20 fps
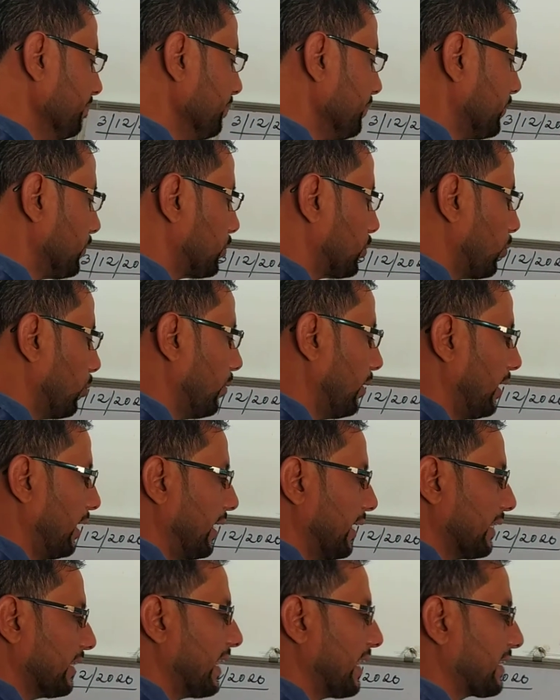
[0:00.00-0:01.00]
So
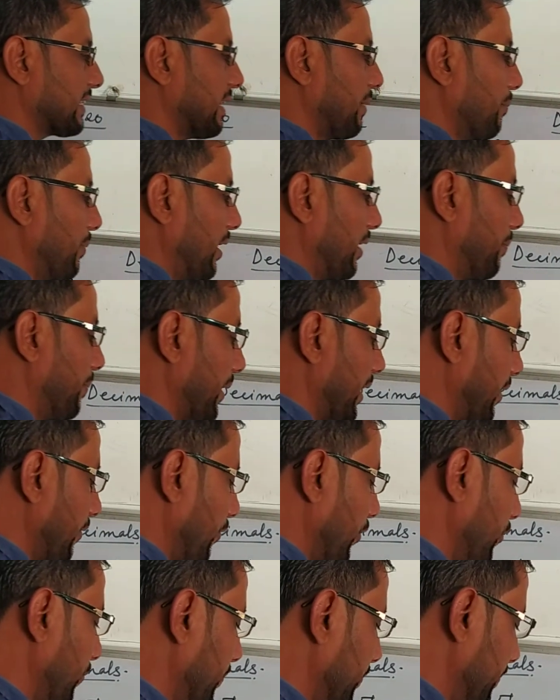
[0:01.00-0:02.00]
another example let me give
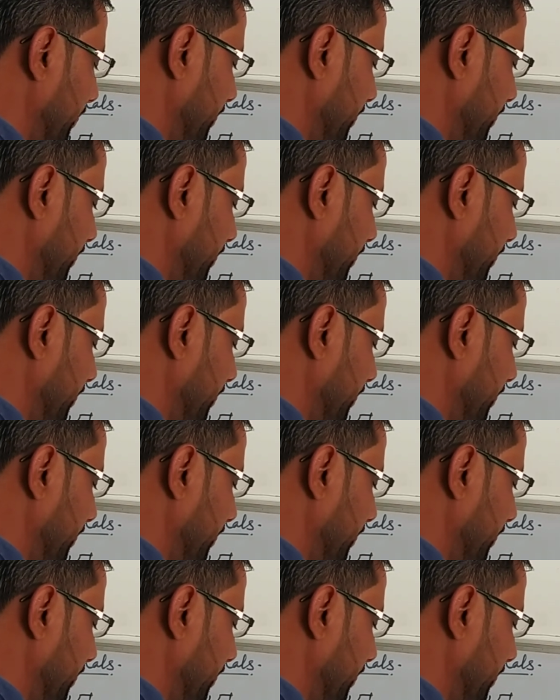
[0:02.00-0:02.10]
you.